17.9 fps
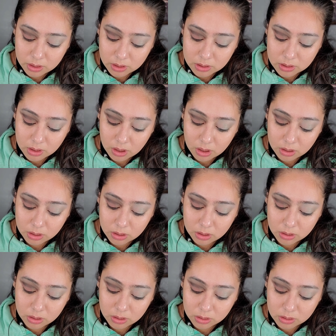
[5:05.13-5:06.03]
color
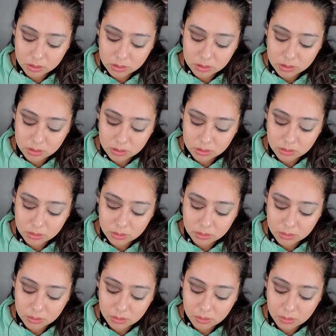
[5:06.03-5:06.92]
looks
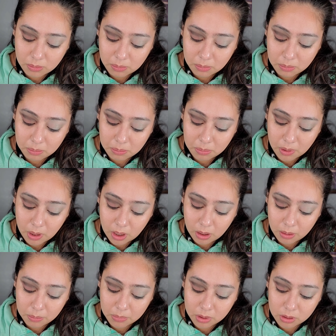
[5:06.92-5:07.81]

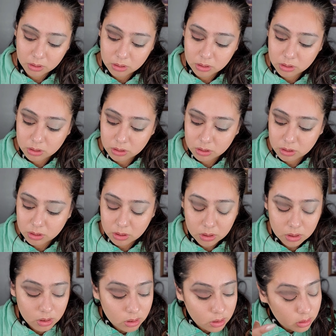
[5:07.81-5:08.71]
bomb.
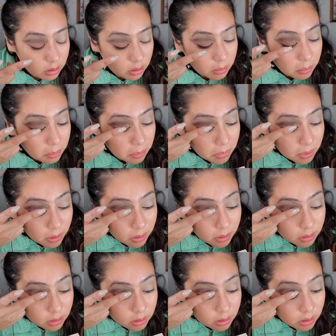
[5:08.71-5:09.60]
Put
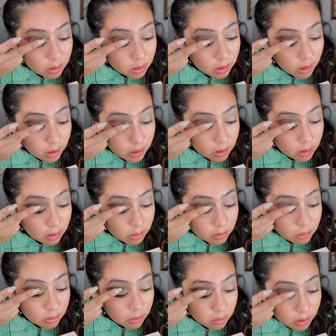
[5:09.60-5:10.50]
that
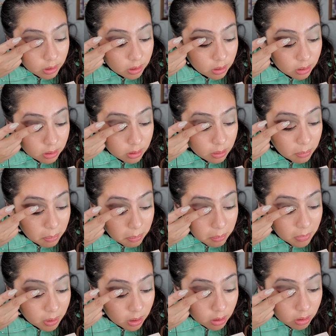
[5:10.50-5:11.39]
right in
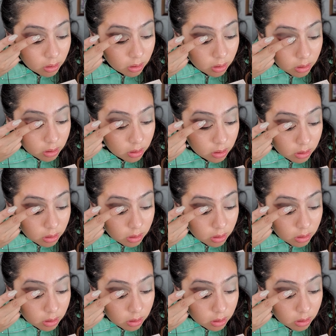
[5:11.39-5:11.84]
the middle.